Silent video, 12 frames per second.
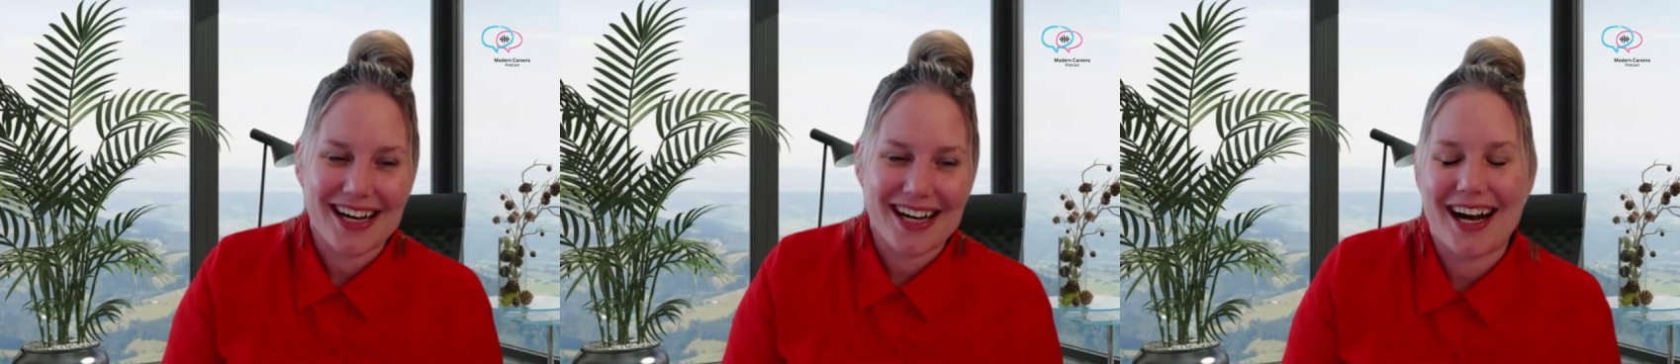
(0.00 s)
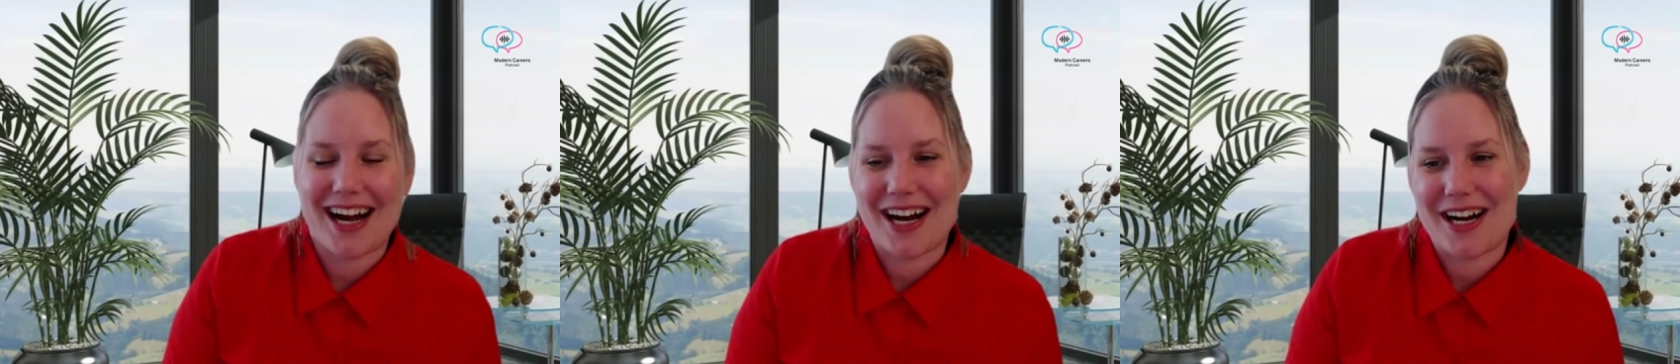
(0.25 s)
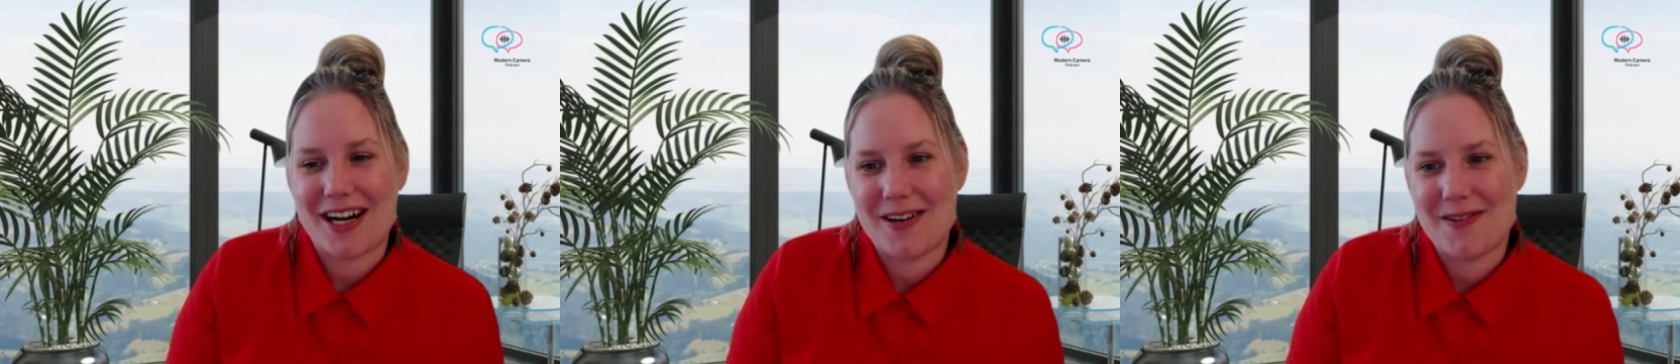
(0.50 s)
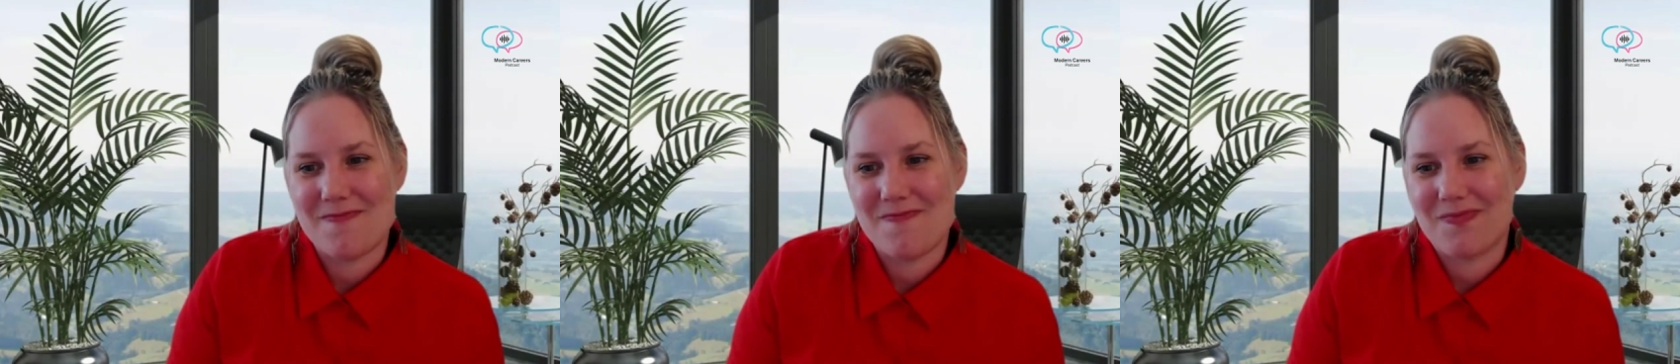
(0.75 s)

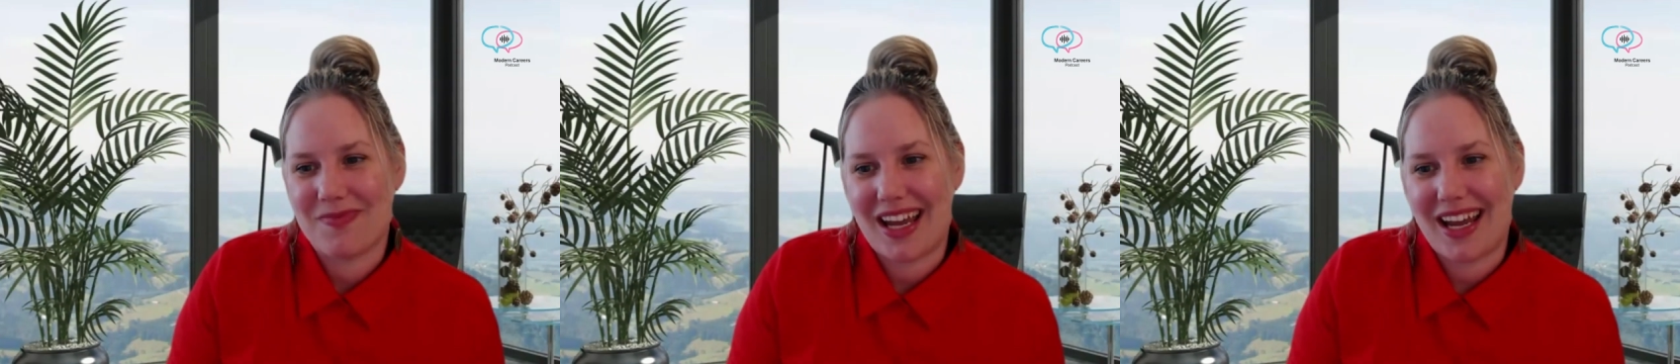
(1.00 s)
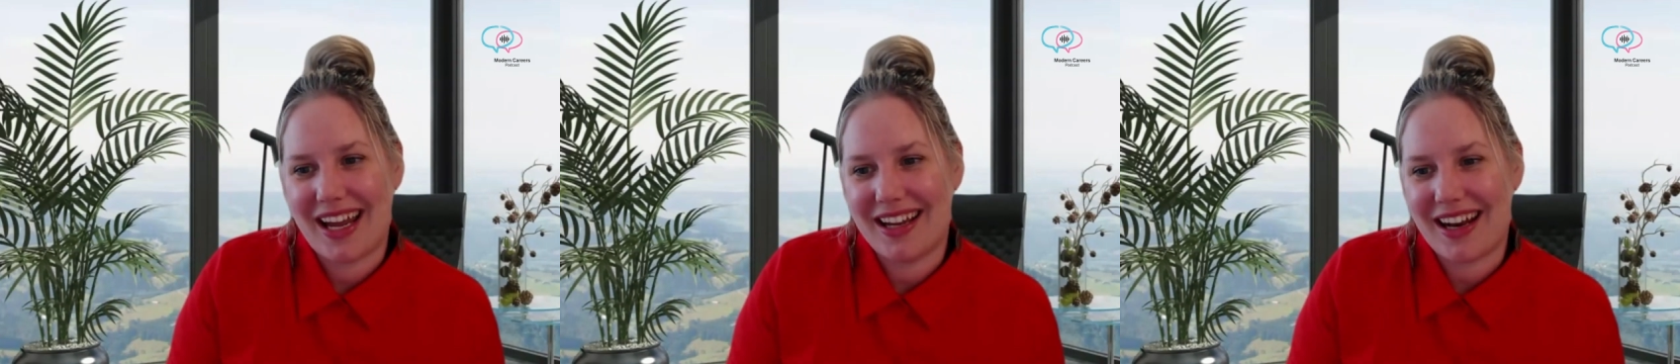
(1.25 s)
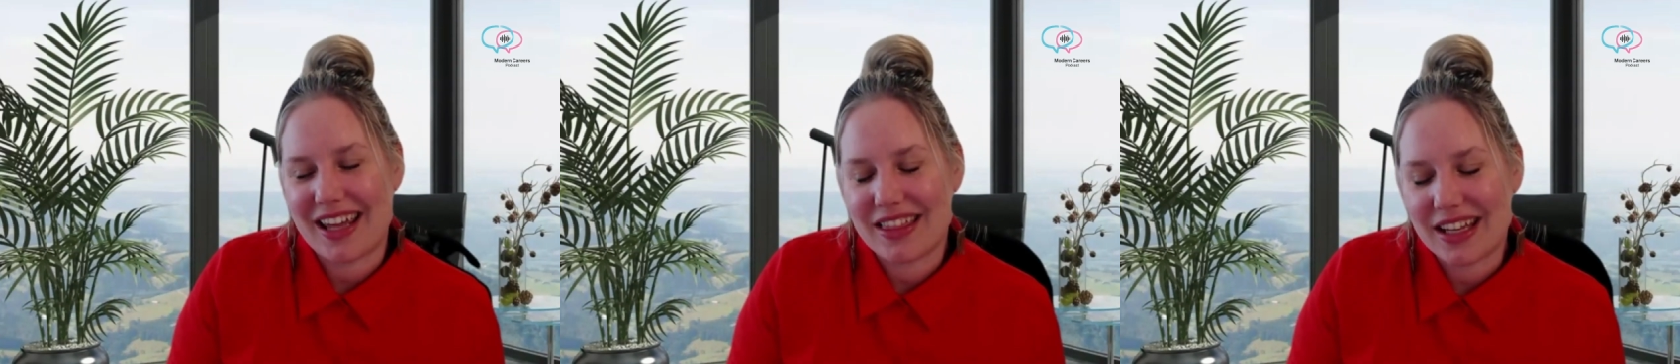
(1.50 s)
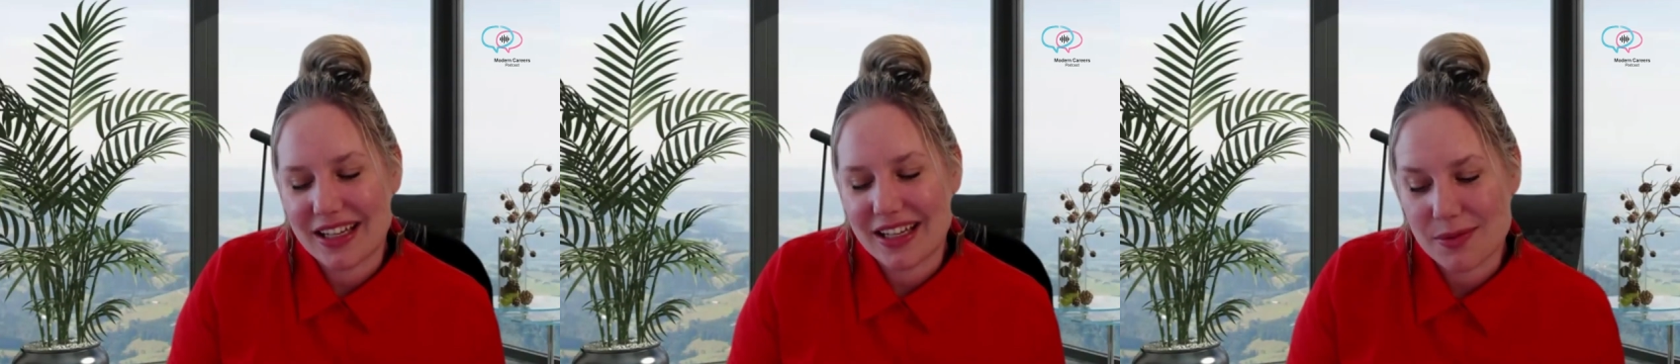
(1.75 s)
And I
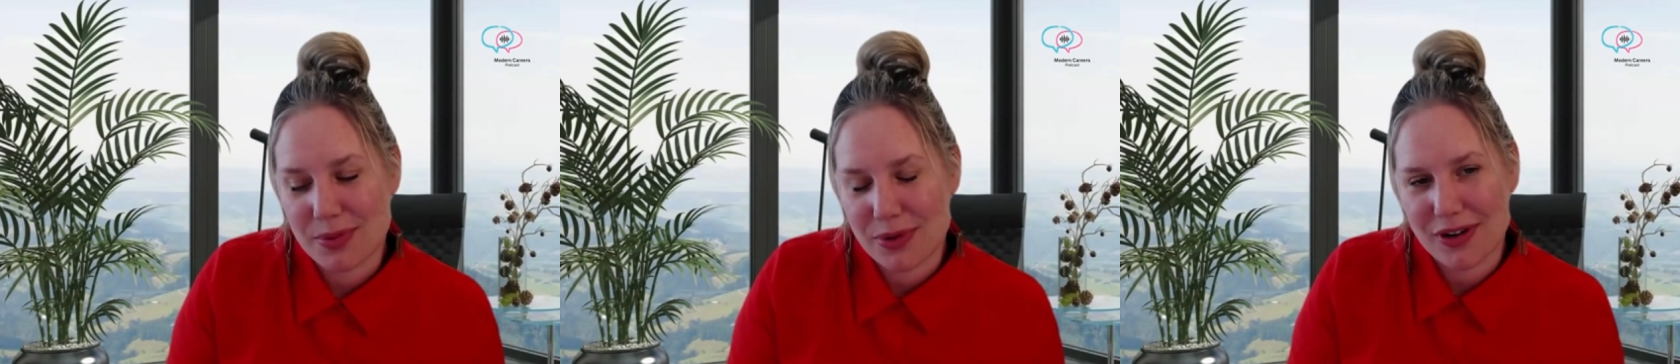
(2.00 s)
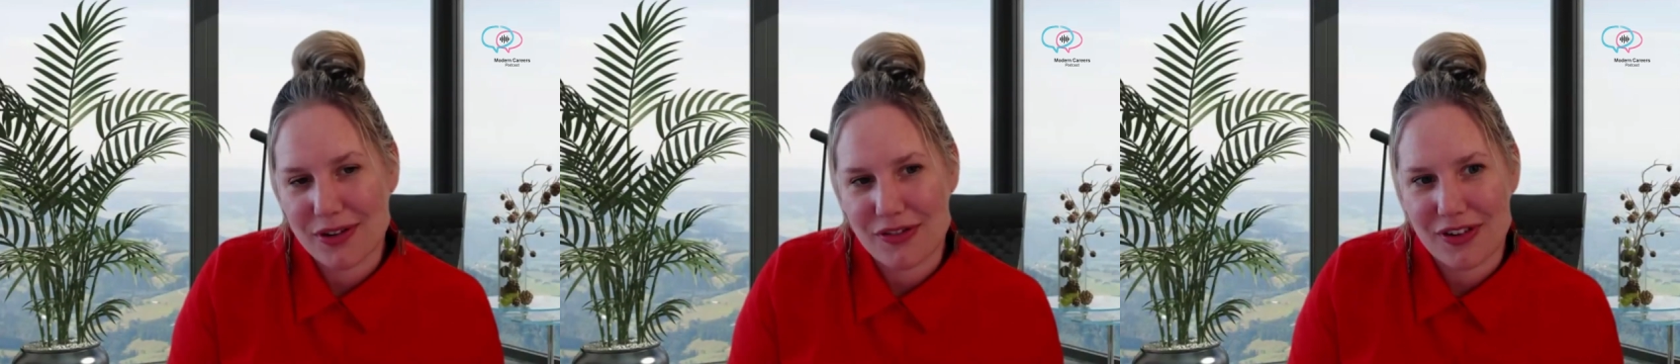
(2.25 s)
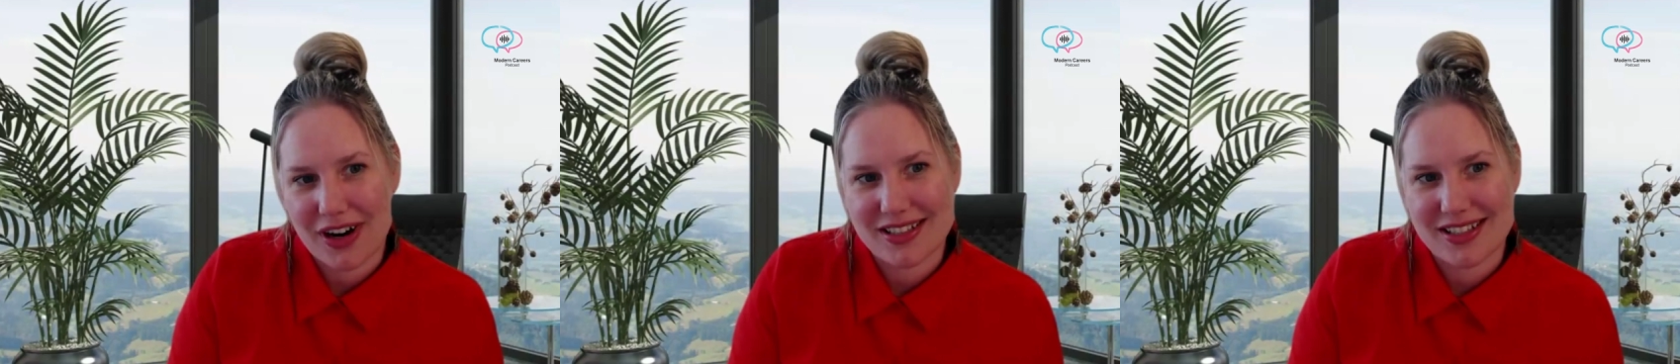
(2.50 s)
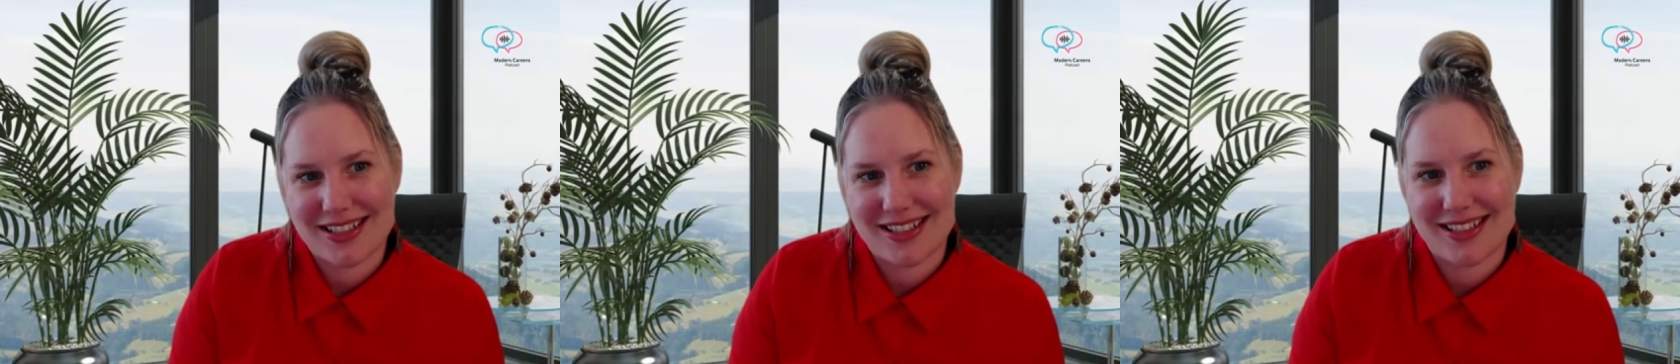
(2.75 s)
think it's important for us
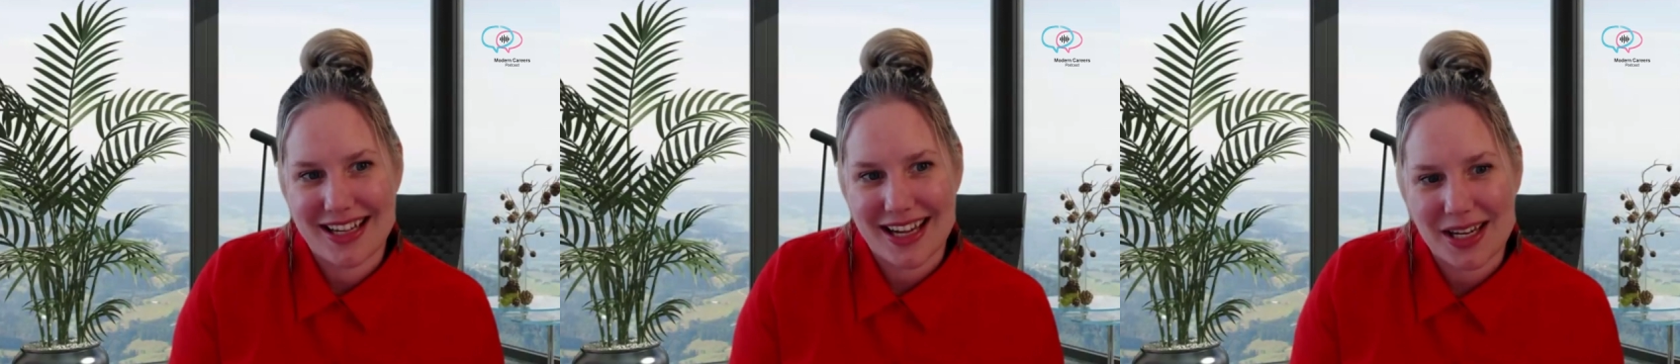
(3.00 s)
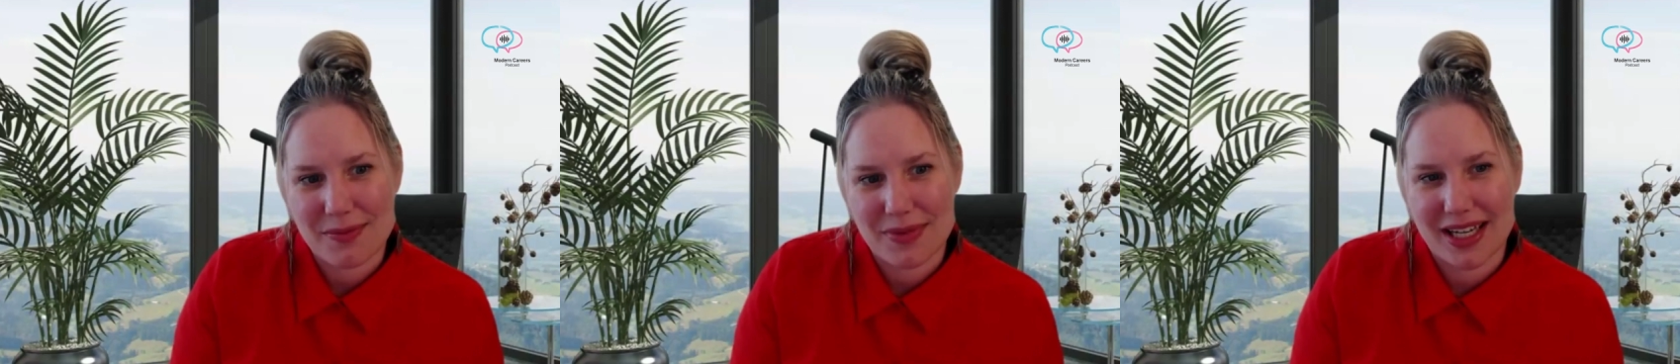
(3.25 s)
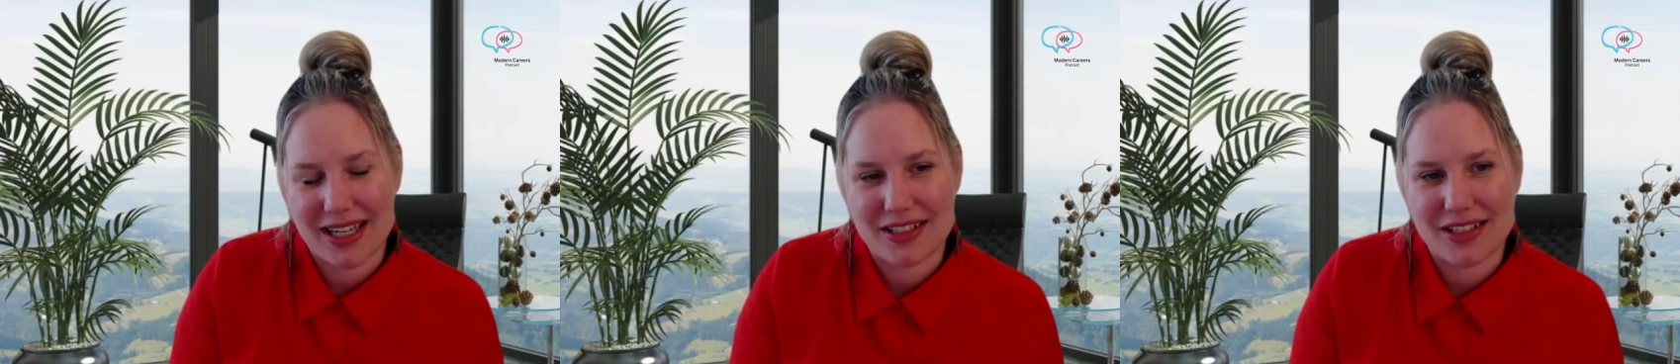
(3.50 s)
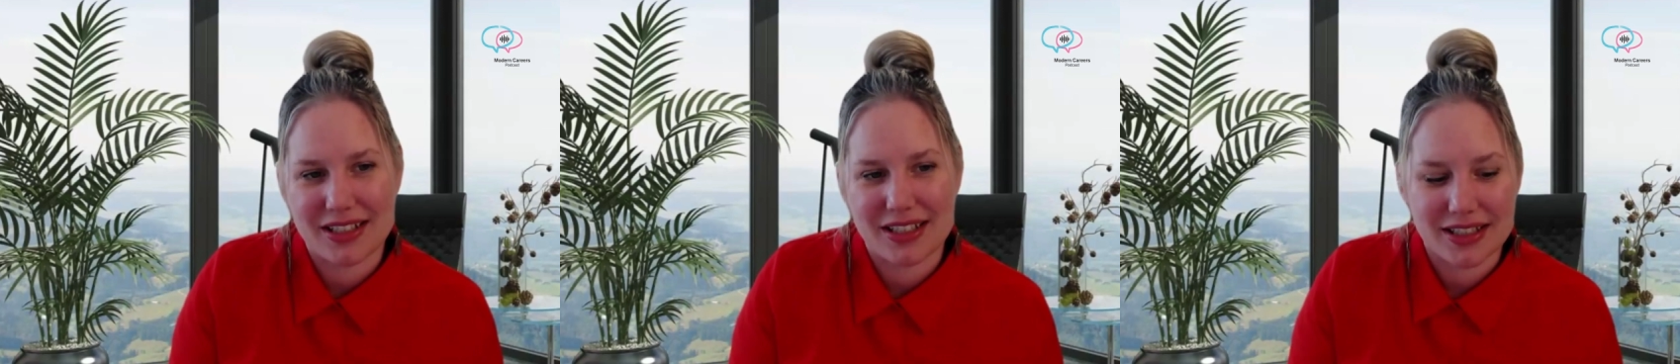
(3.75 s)
just to take a minute
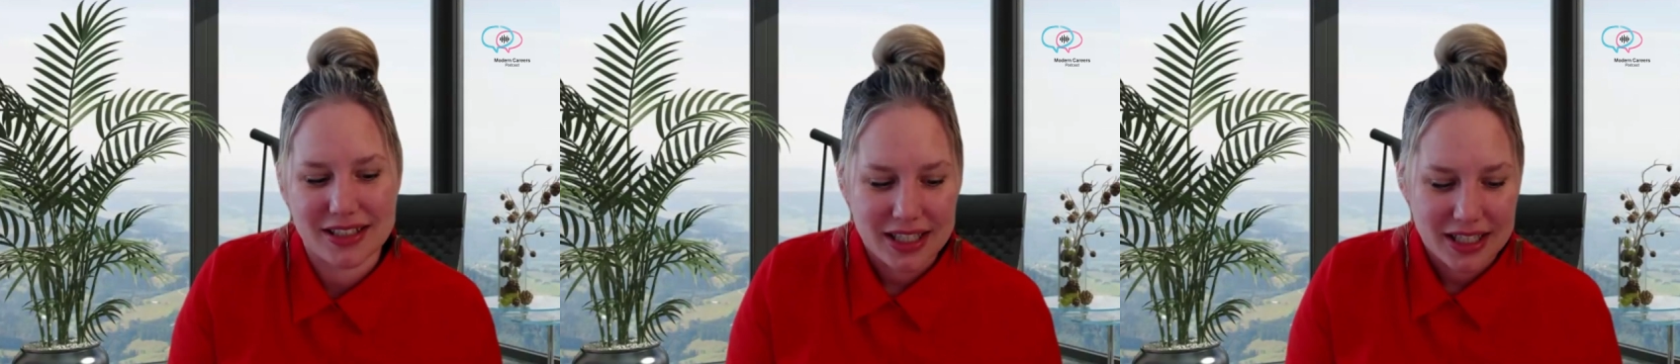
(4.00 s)
to,